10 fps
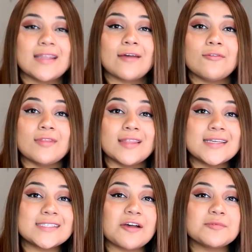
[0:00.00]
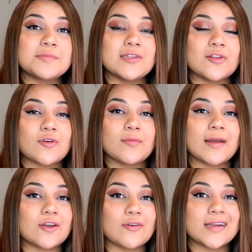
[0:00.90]
Now, this helps me lower
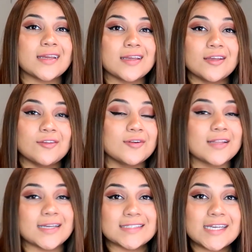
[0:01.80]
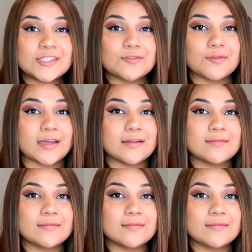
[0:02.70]
my credit utilization rate,